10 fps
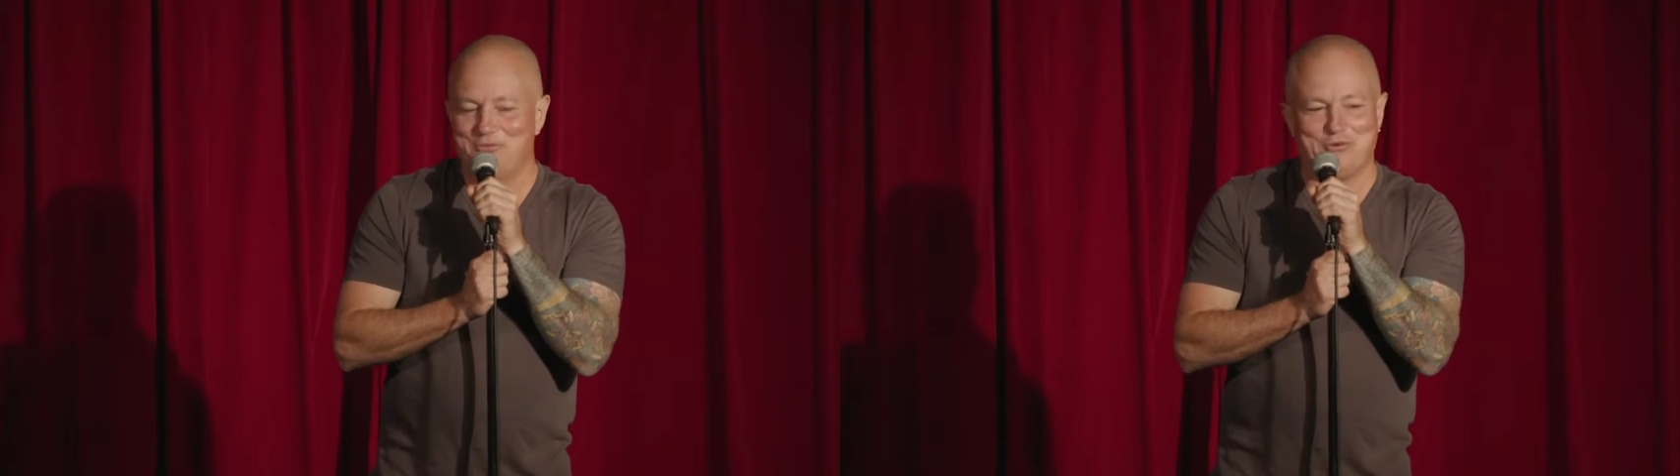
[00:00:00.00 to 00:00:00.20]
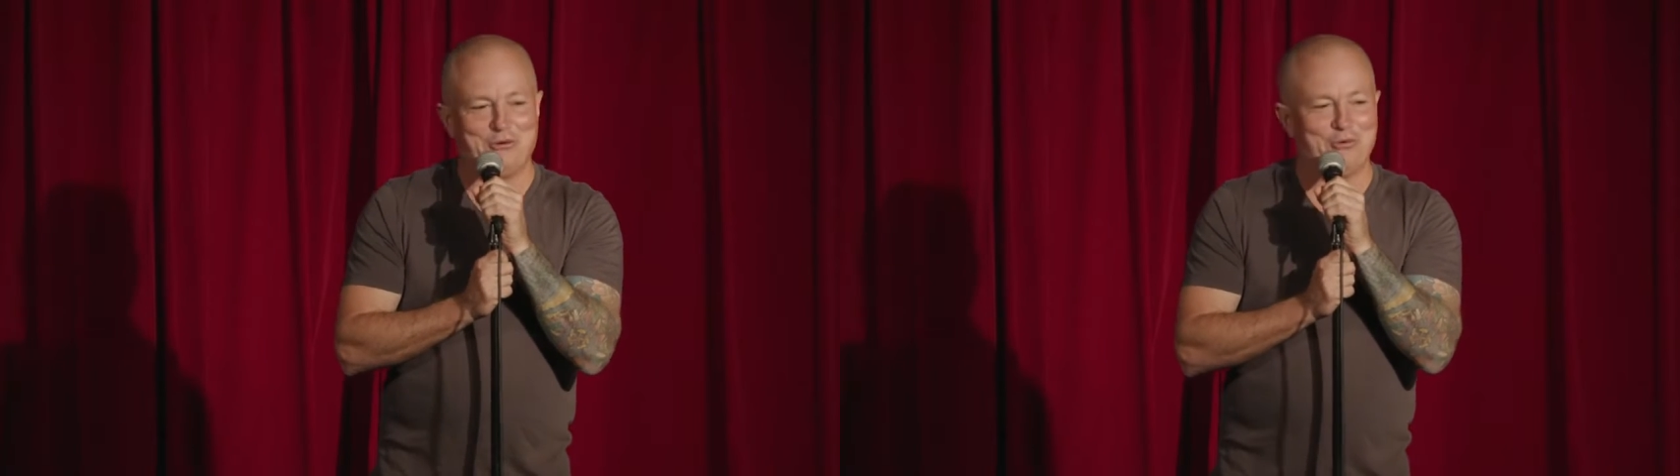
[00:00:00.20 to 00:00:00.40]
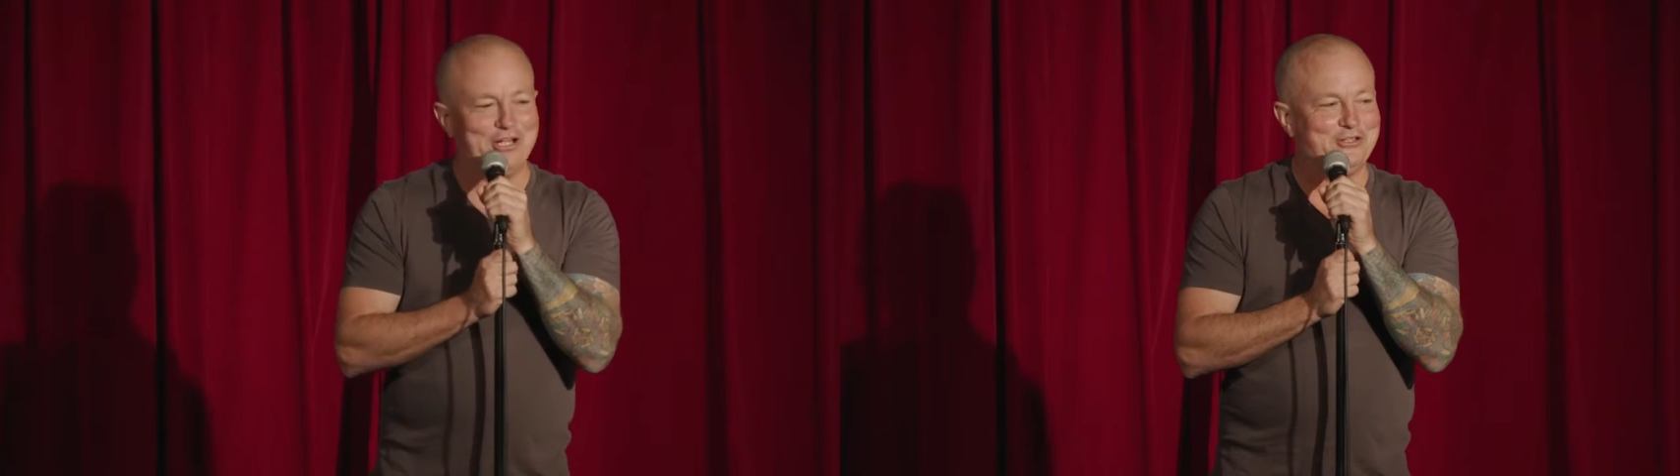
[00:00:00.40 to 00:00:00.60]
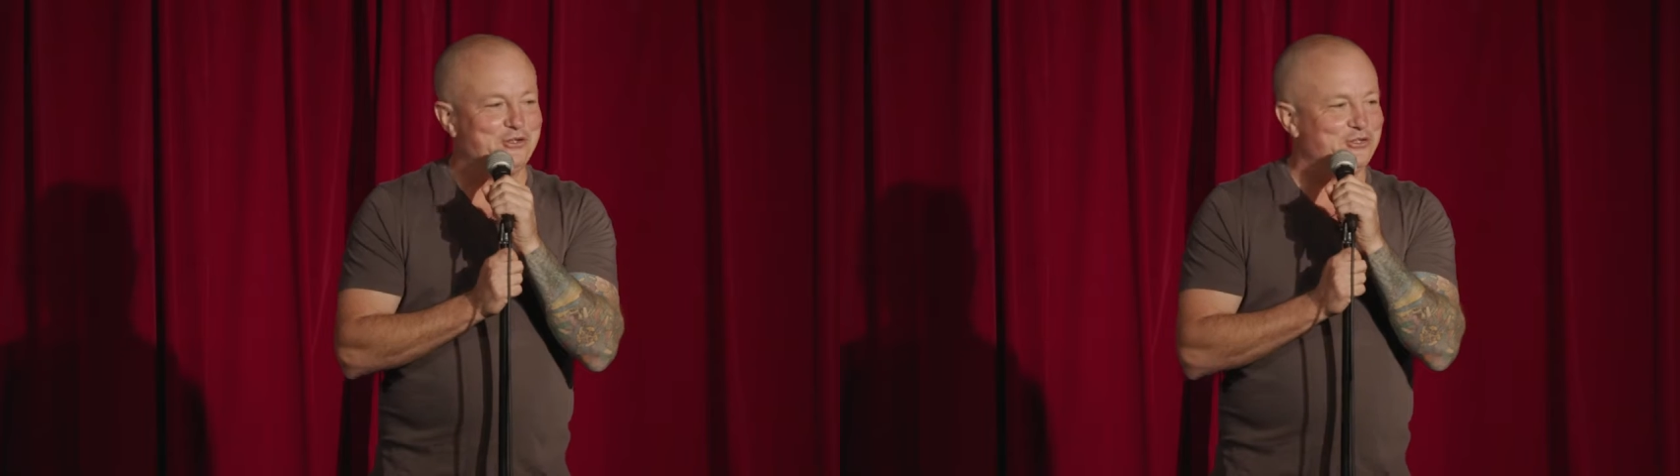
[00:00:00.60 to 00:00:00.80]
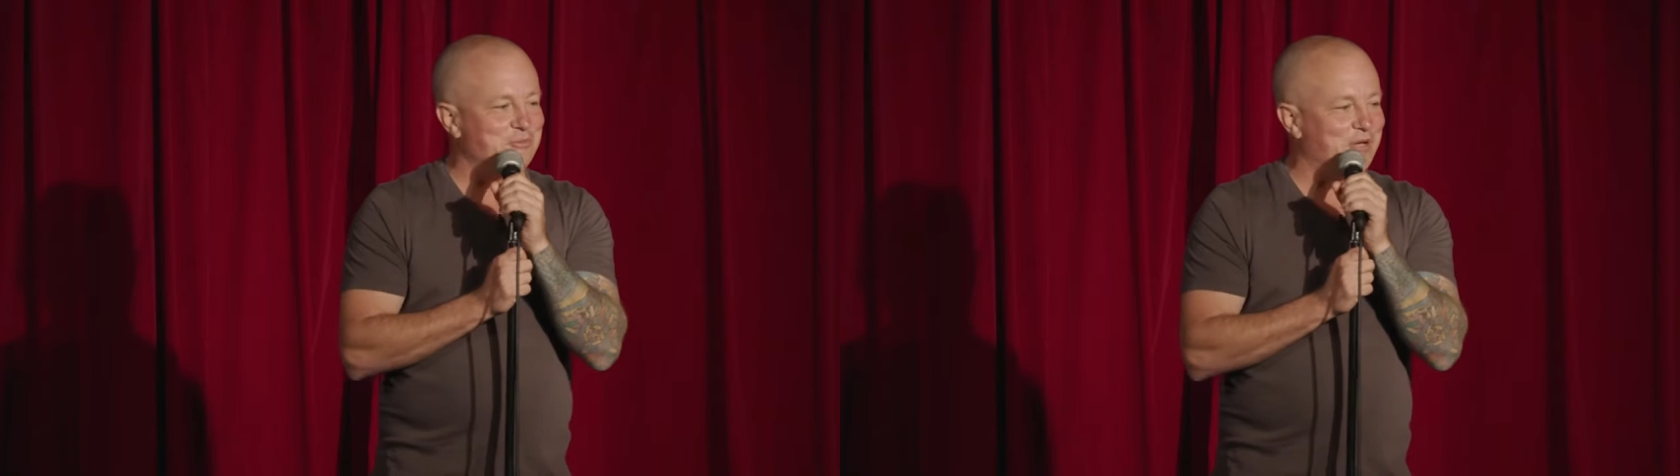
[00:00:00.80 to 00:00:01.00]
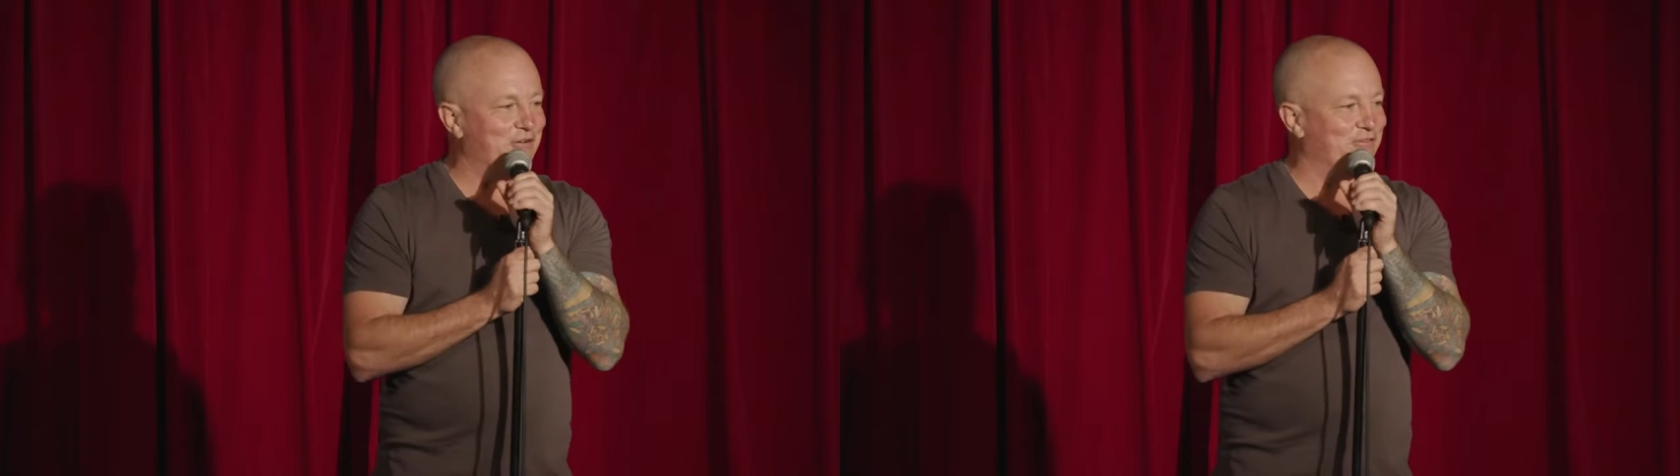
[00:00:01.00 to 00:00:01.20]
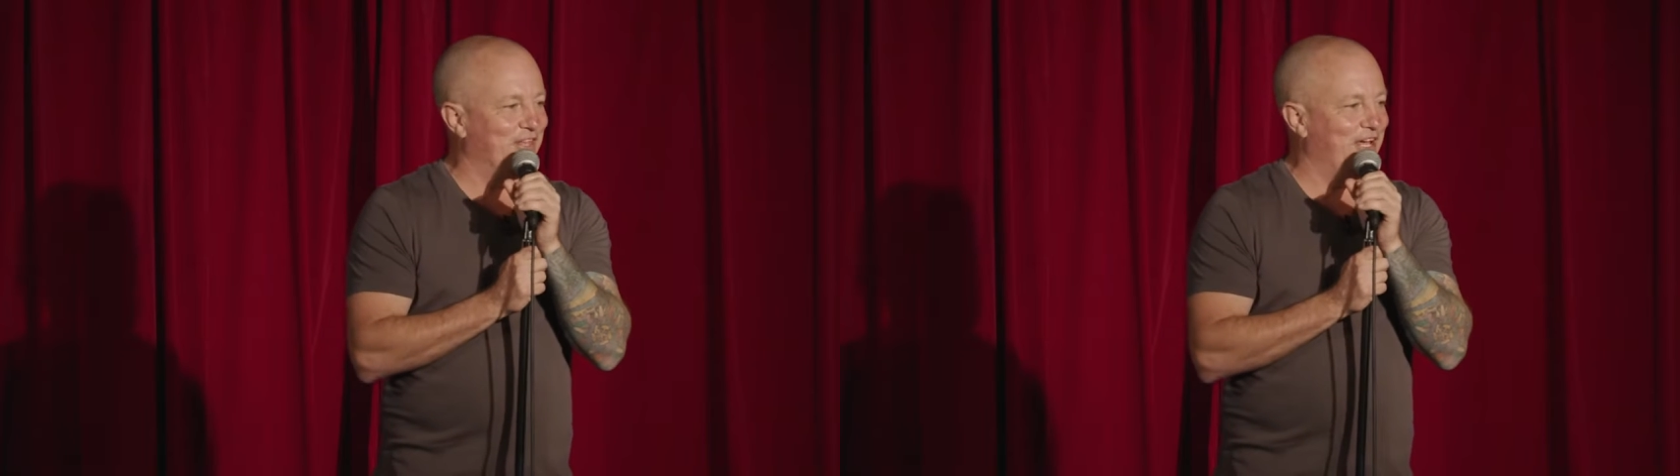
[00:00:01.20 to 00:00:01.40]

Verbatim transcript: we're way too smart for